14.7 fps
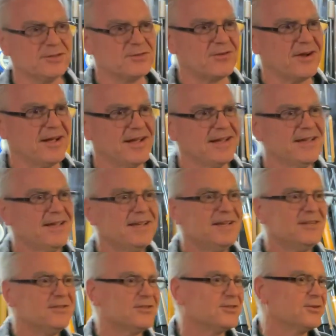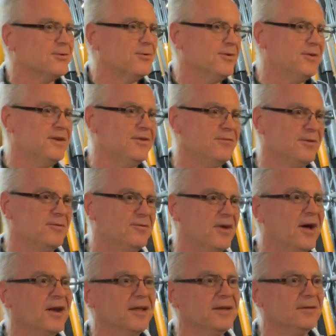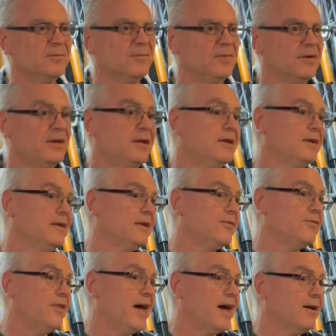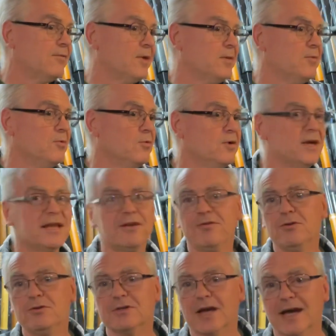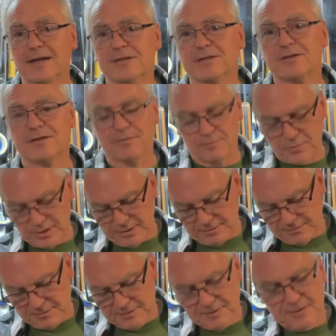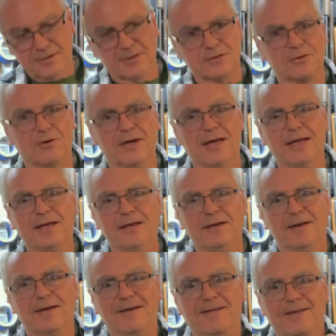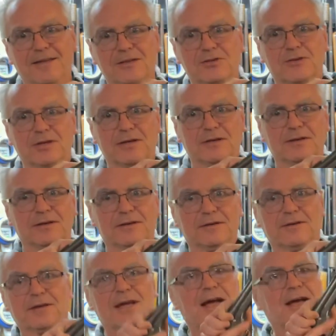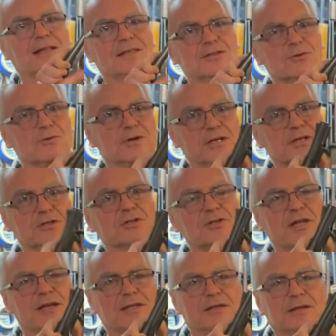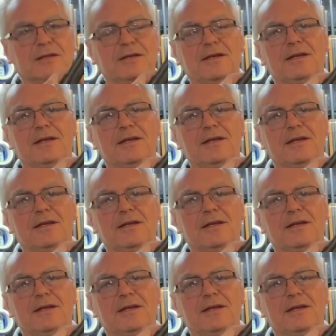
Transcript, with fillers: a try just so we, we've done it if not maybe we'll get a few shots but let's go ahead and uh, you see cock this one and just like the